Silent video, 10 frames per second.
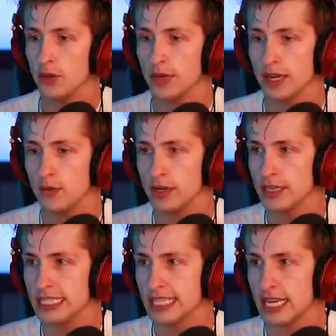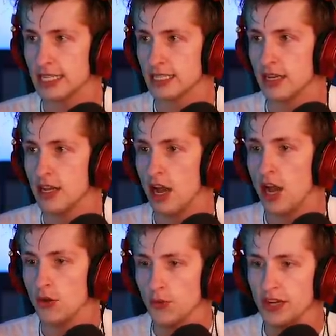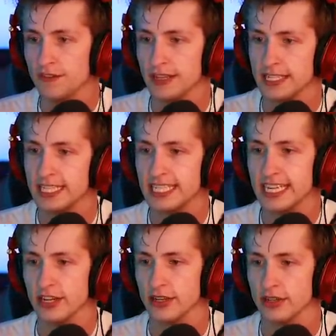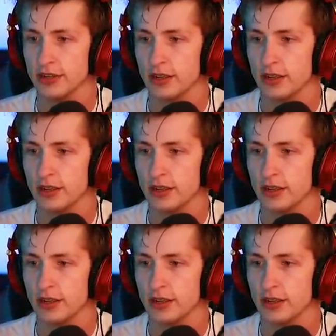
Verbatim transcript: We got one of these guys, a reef stinger.